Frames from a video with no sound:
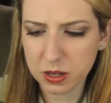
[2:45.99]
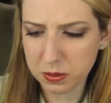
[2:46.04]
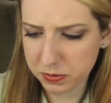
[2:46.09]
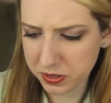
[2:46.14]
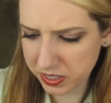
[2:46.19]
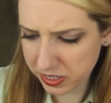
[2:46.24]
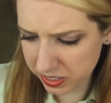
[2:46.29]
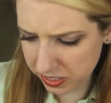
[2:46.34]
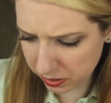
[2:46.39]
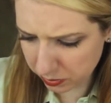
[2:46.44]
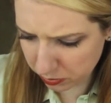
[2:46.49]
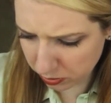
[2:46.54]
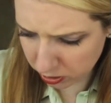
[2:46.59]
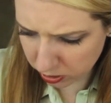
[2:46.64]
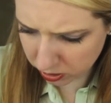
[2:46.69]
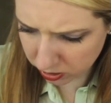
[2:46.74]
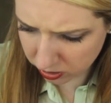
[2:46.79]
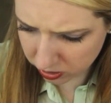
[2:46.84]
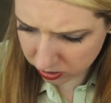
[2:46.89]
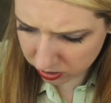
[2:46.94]
It's
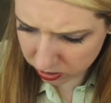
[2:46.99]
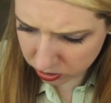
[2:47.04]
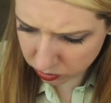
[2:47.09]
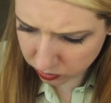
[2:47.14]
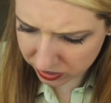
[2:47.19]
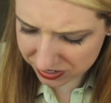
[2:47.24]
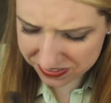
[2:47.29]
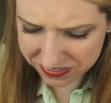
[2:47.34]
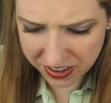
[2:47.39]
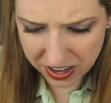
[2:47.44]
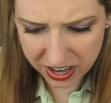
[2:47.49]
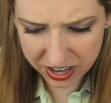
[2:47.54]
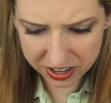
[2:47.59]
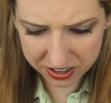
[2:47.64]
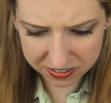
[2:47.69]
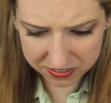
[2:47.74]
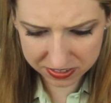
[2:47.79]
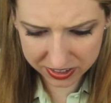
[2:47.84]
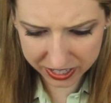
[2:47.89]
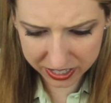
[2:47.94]
number
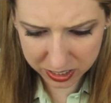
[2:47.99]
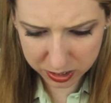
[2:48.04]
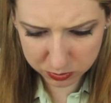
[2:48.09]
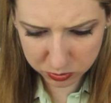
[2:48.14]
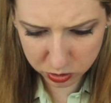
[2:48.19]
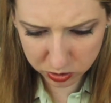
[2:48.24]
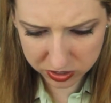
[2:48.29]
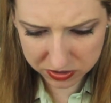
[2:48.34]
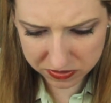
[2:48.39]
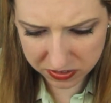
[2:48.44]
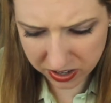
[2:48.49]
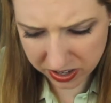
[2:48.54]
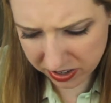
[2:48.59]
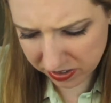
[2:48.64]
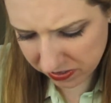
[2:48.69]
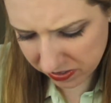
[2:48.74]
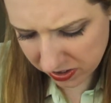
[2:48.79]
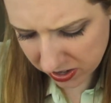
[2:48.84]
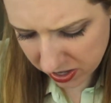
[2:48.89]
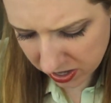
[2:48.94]
25, Lancome
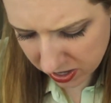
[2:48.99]
25.